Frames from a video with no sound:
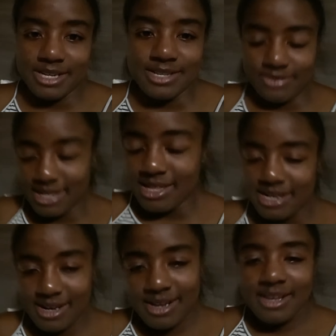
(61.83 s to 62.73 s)
It's right
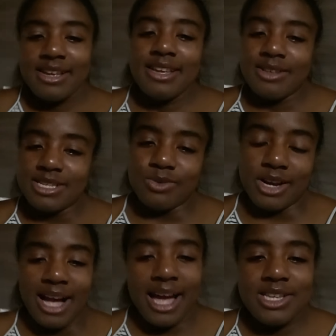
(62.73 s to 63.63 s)
there. It's
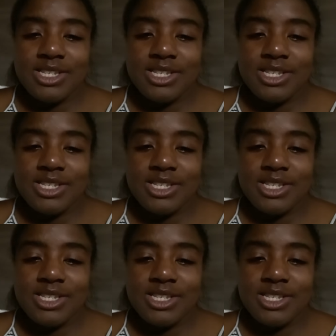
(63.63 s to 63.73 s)
what God